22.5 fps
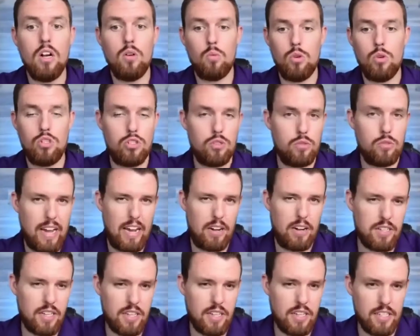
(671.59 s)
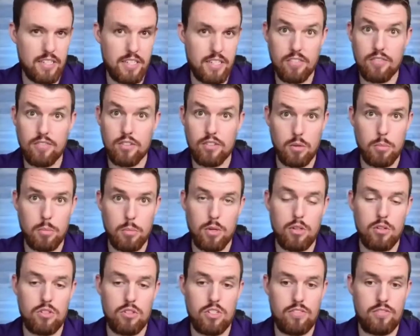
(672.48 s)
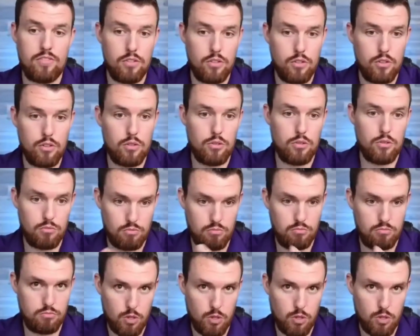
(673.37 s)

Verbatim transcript: would you now take a different approach if you knew